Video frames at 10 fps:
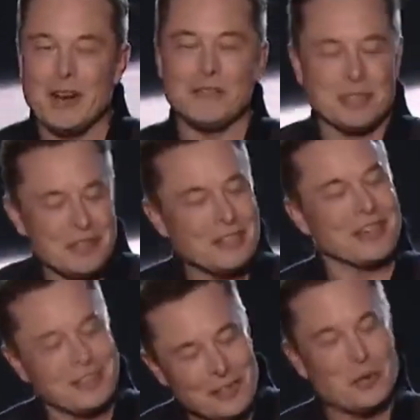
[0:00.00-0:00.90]
While
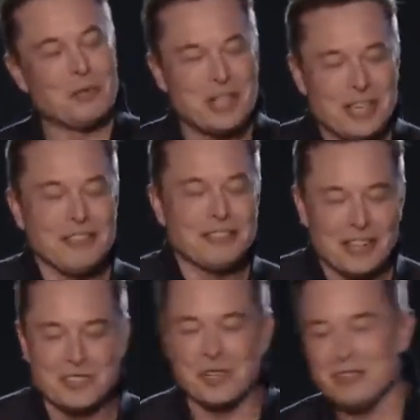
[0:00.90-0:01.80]
announcing the software
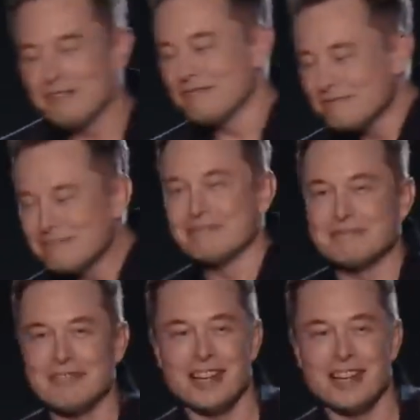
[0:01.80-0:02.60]
update of the system,